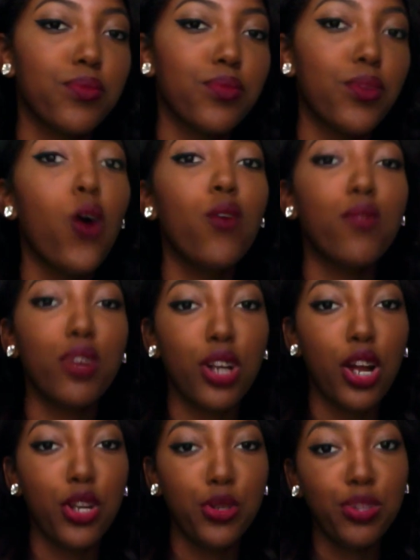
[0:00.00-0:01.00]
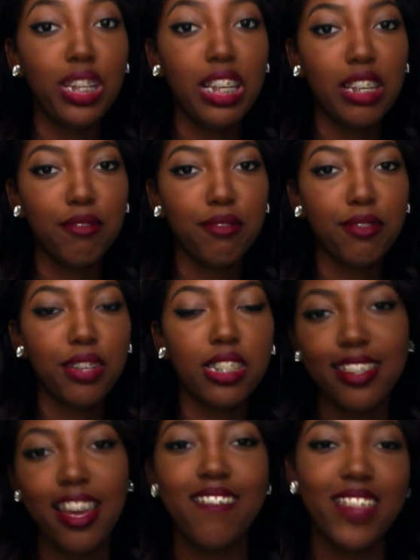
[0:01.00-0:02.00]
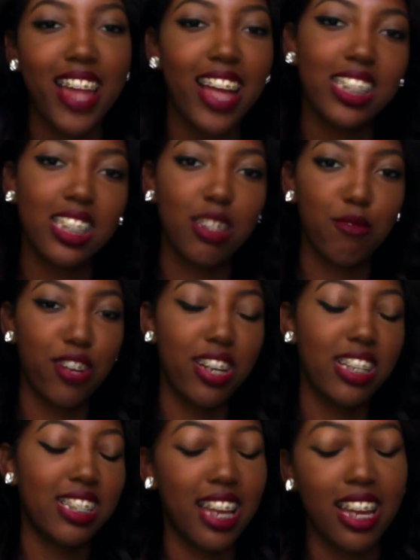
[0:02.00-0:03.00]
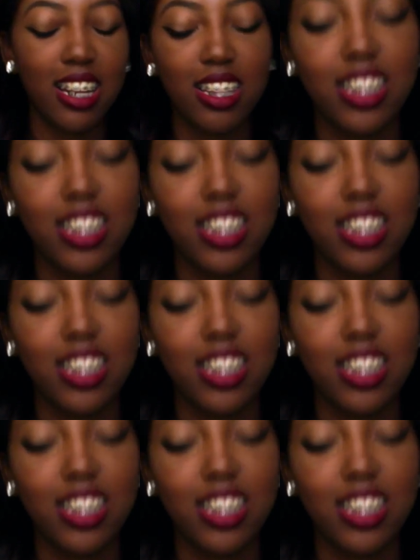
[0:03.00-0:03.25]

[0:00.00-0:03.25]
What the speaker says: over a new leaf, if that's the phrase. I gotta look